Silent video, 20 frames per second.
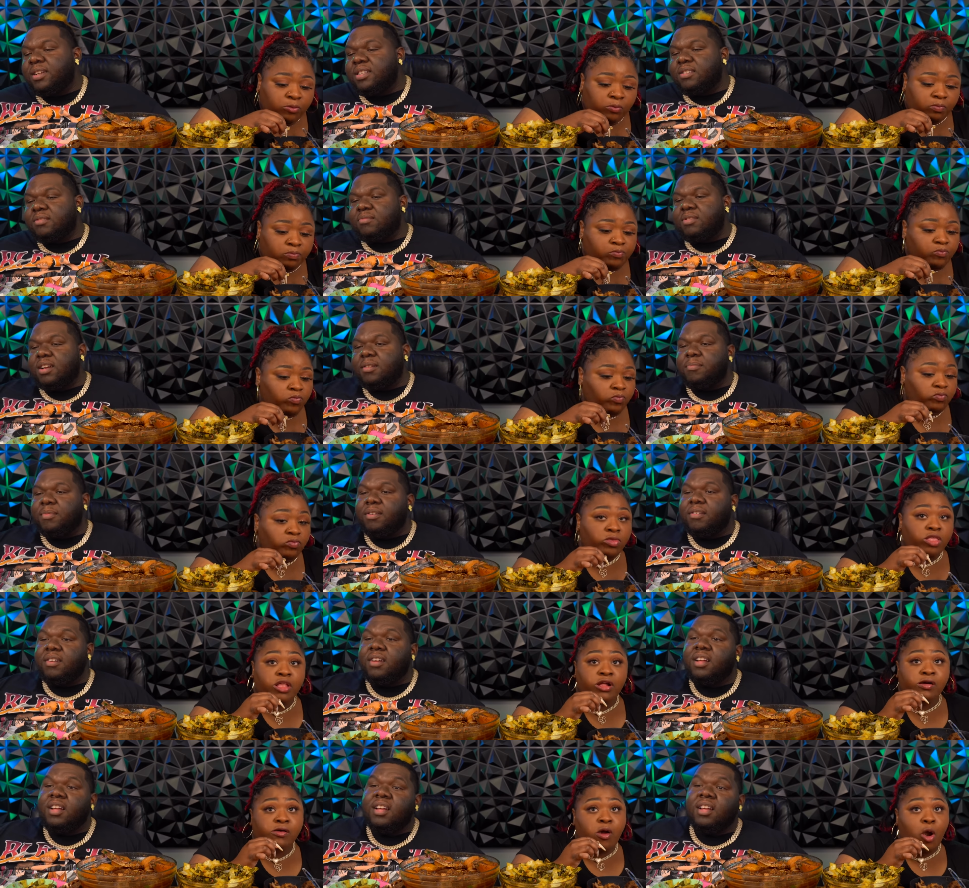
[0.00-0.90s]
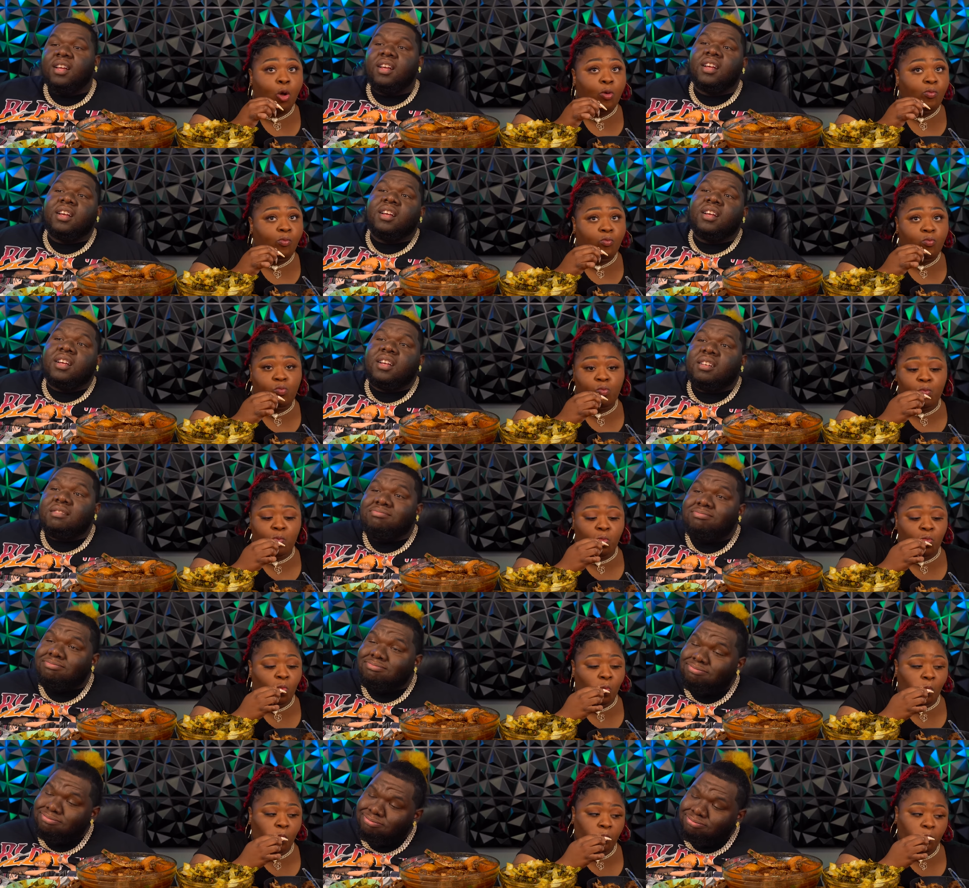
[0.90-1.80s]
Speaker 1: about some come up. Mm
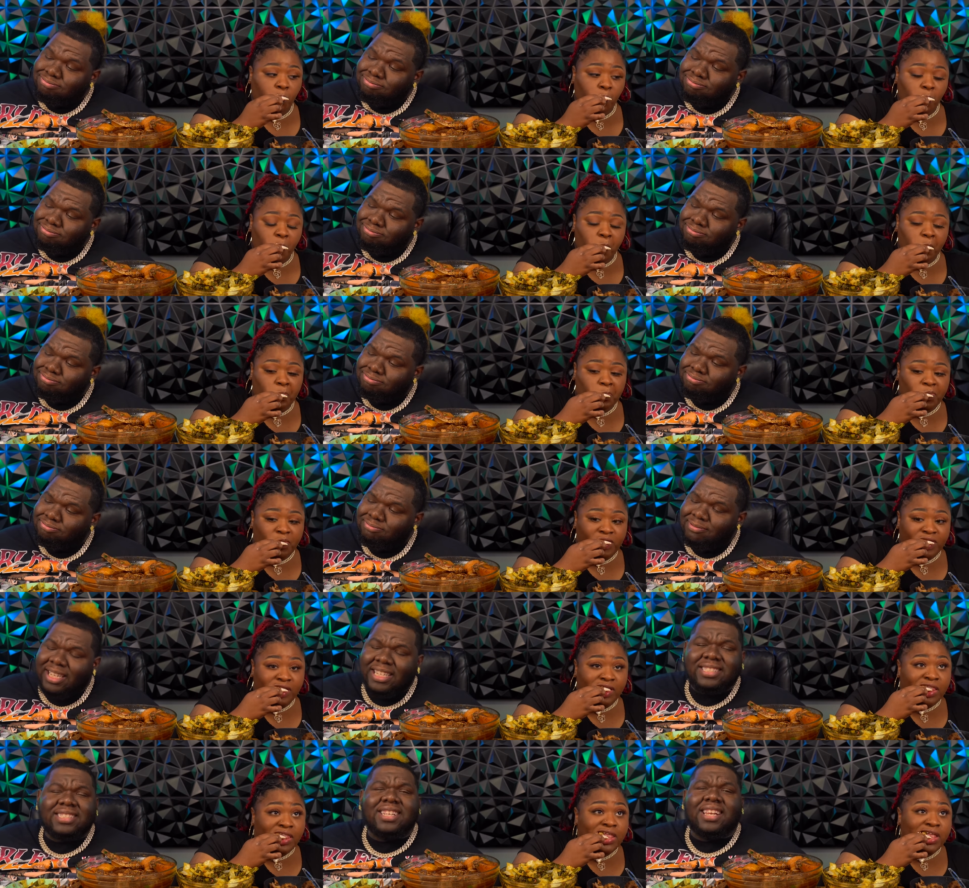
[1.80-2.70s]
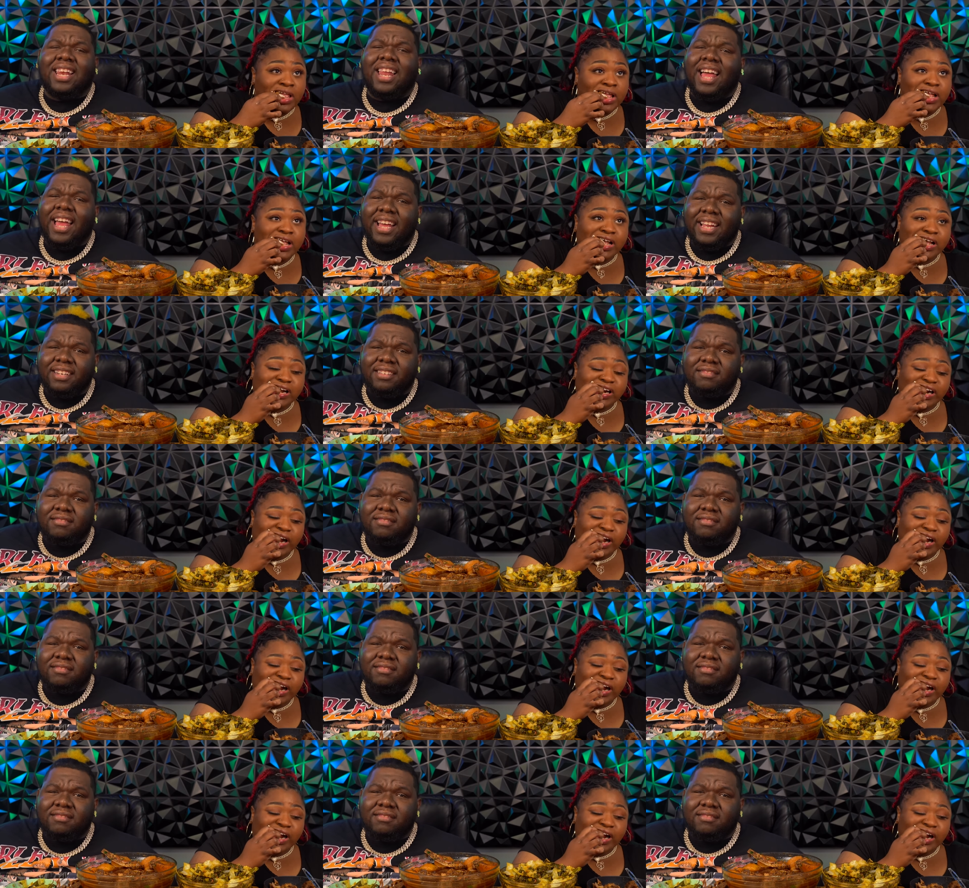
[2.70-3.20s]
-mm. That's a lot.